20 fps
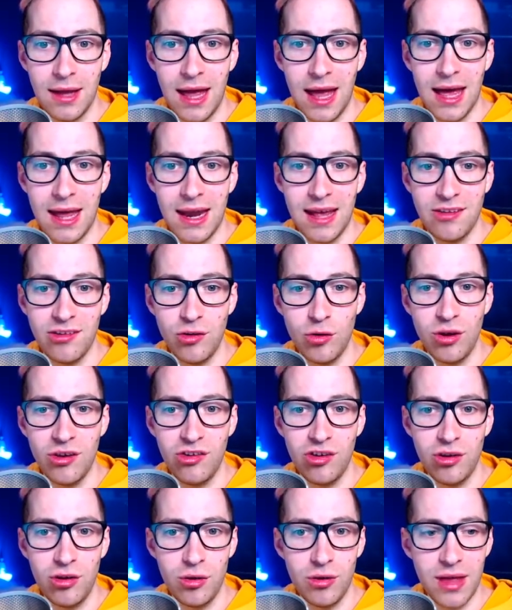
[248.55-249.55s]
and as soon
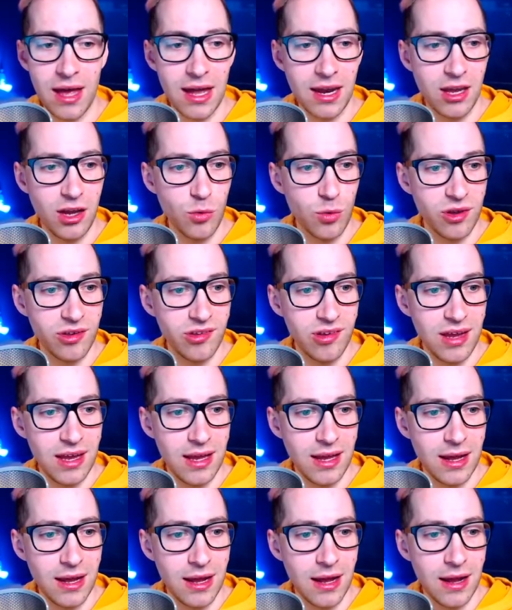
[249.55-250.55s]
as you do that, you will
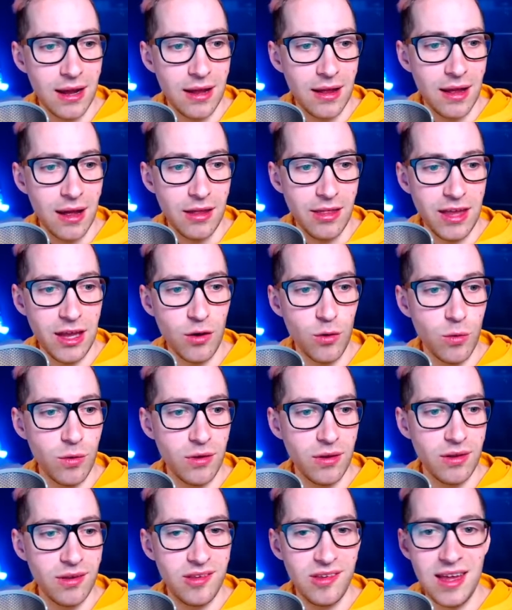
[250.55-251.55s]
see a
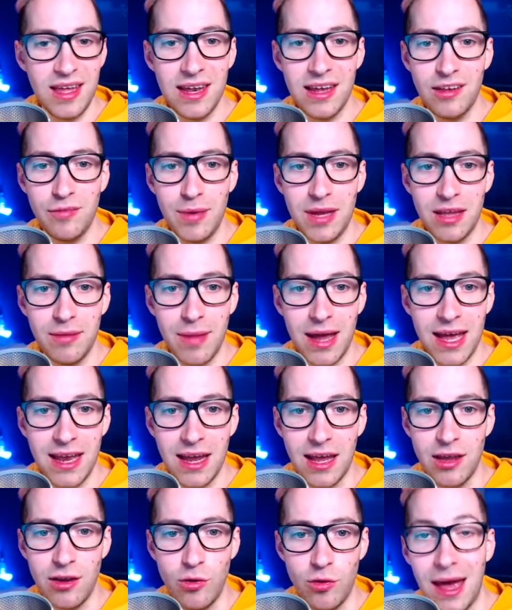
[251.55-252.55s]
new scene is being made
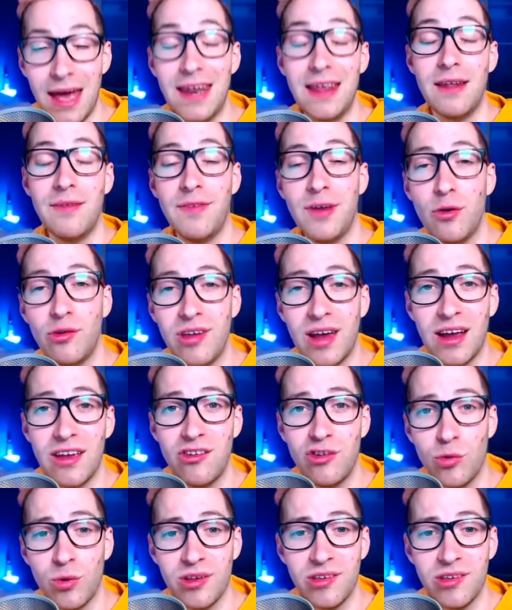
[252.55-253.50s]
and you and in a few seconds you will